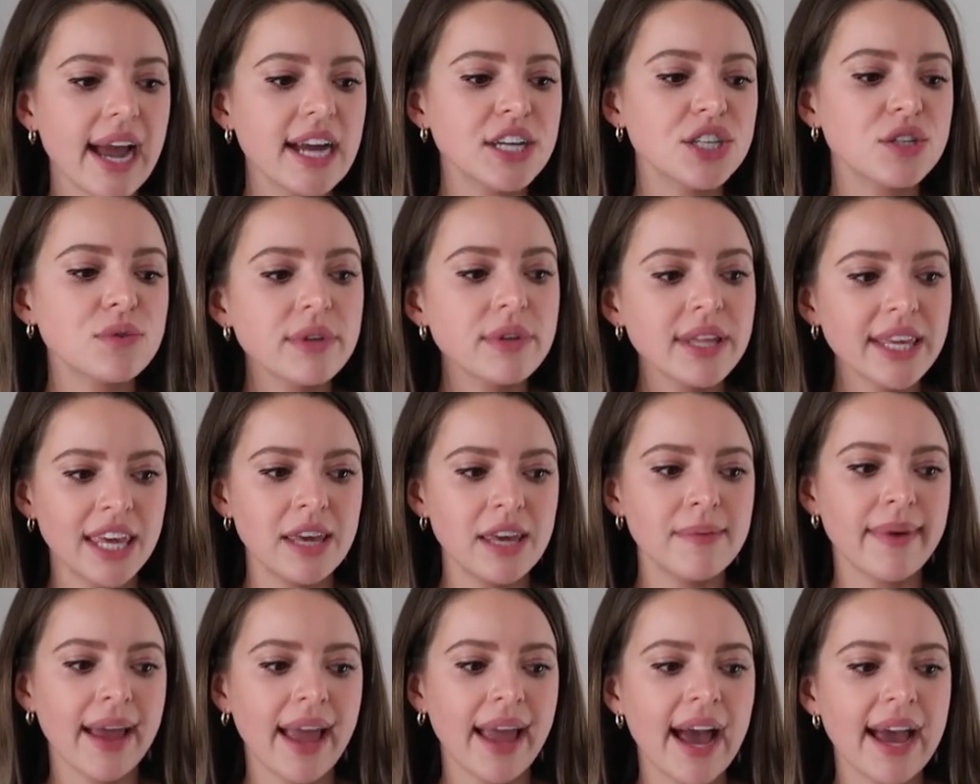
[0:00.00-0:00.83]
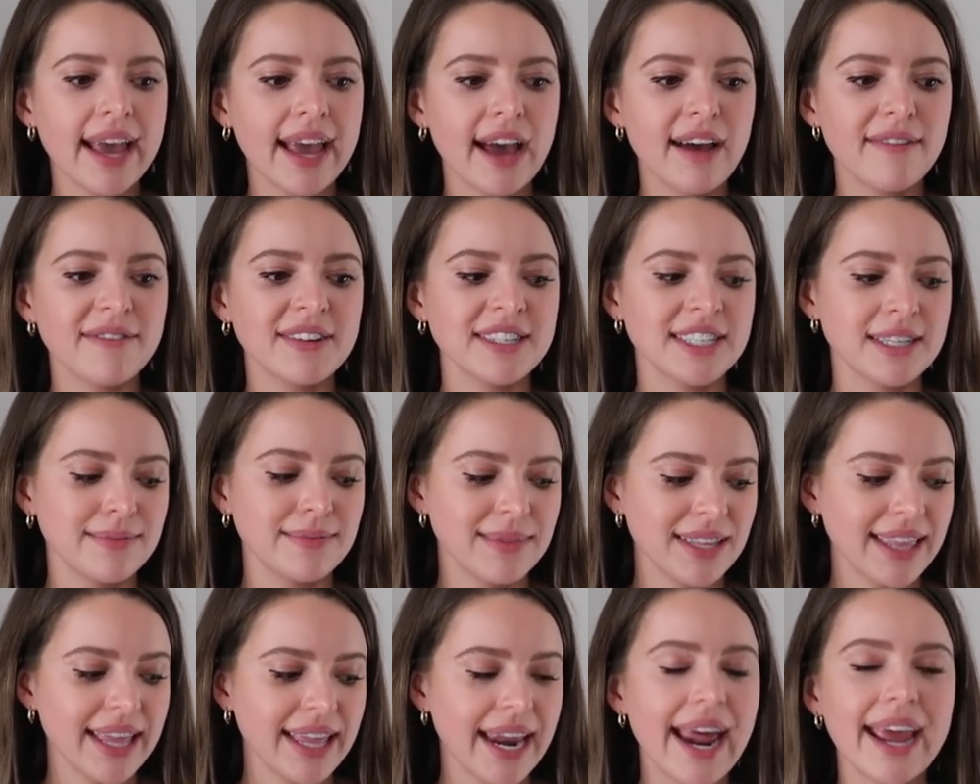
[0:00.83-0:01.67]
I should really keep my eye out for
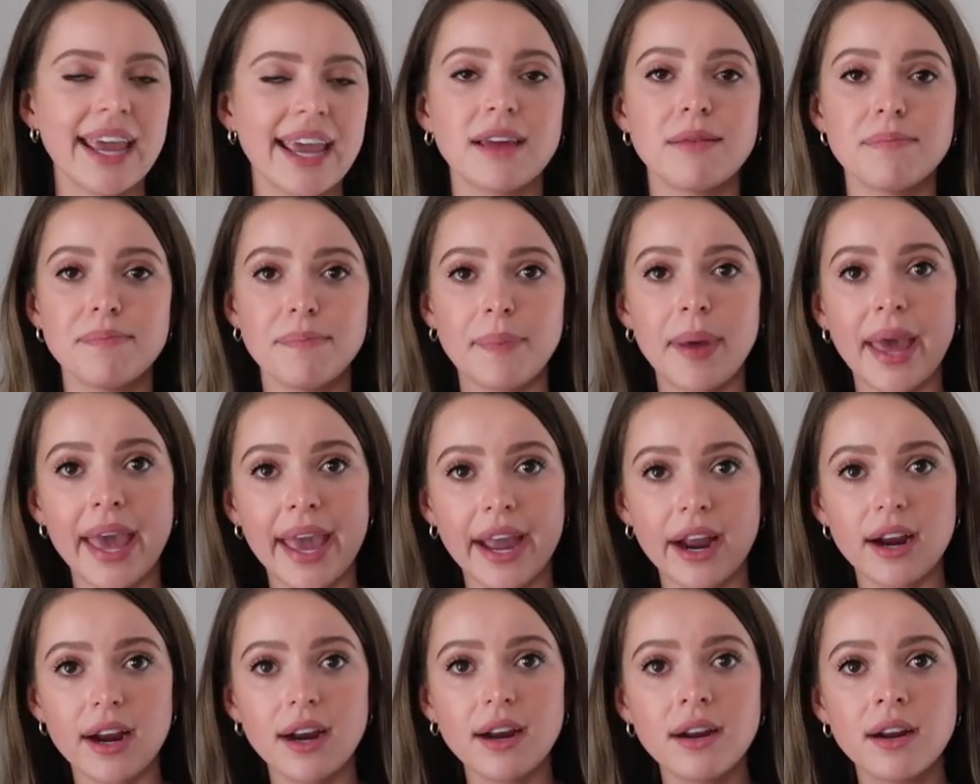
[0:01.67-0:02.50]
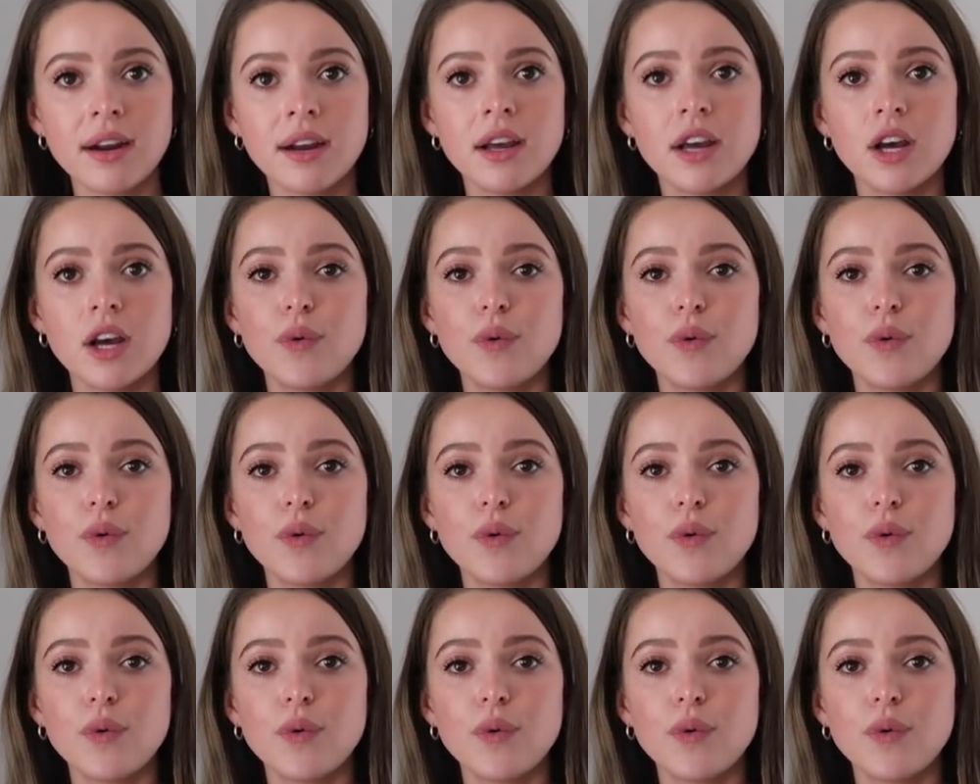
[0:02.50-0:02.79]
something that I could pair